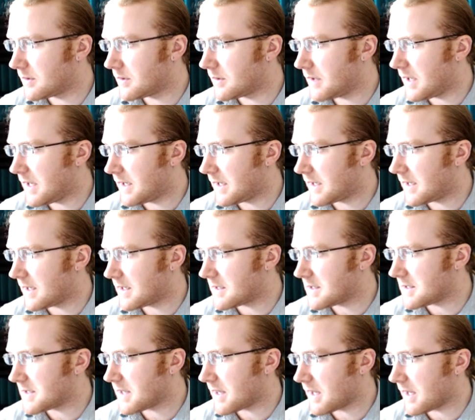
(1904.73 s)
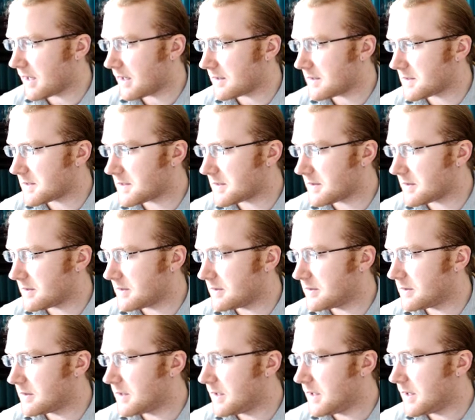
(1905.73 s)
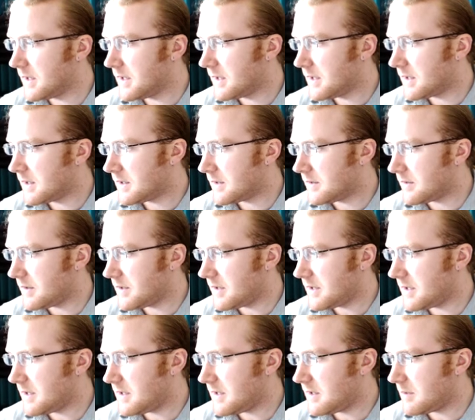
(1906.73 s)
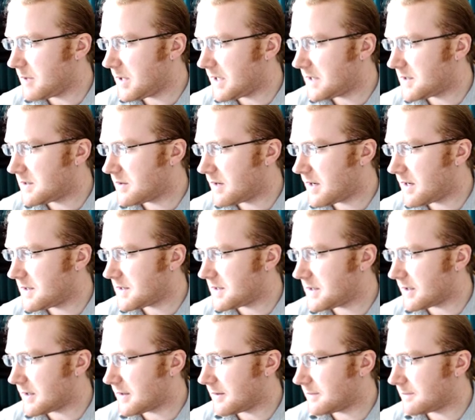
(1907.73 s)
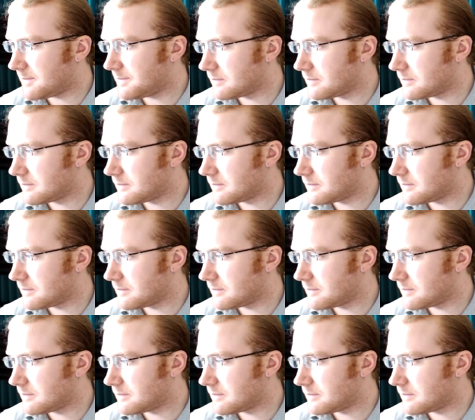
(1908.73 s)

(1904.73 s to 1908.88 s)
and connected to that, so you really think you can make 2 eyes here?